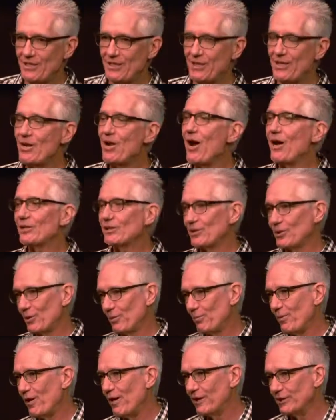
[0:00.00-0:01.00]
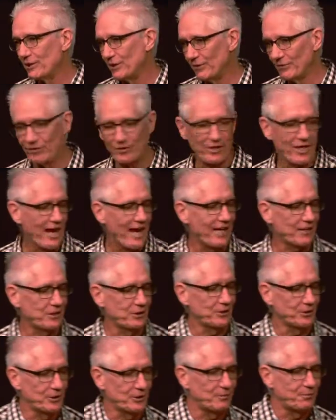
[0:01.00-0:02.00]
not so positive
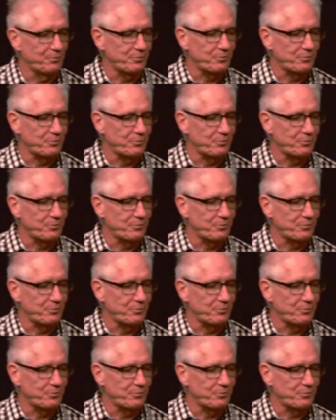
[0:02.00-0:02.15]
reactions.